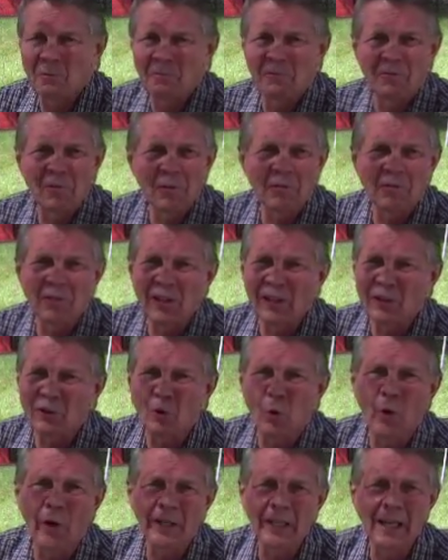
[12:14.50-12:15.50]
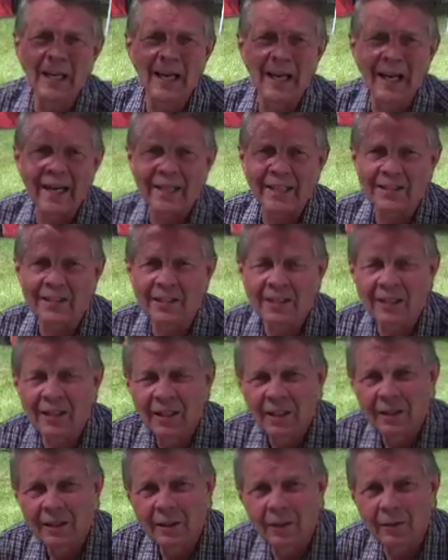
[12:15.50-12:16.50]
15, 20 guys,
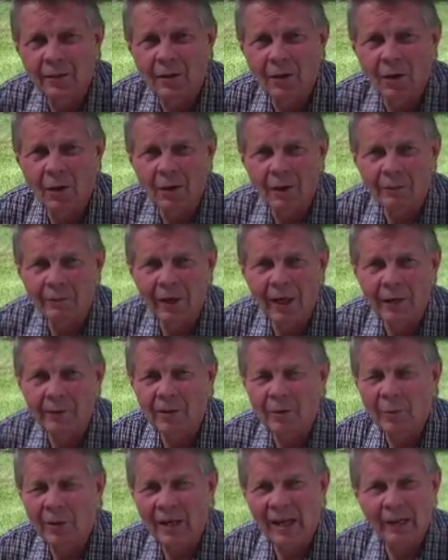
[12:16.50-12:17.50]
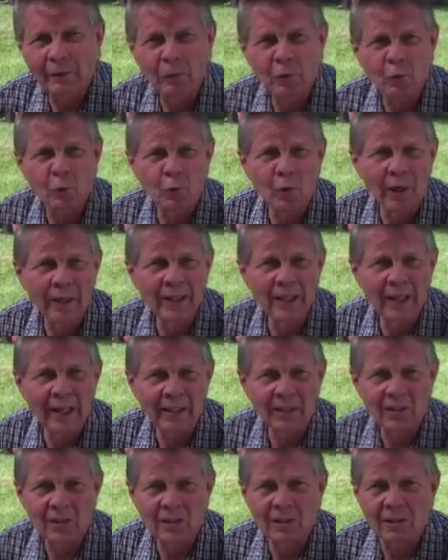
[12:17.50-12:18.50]
you know, around him, and I was right
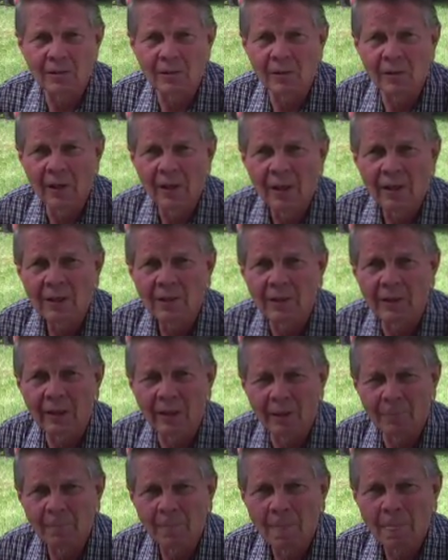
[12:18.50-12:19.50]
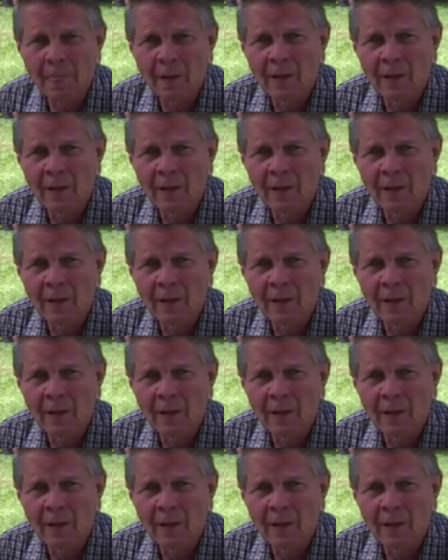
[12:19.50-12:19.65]
next to him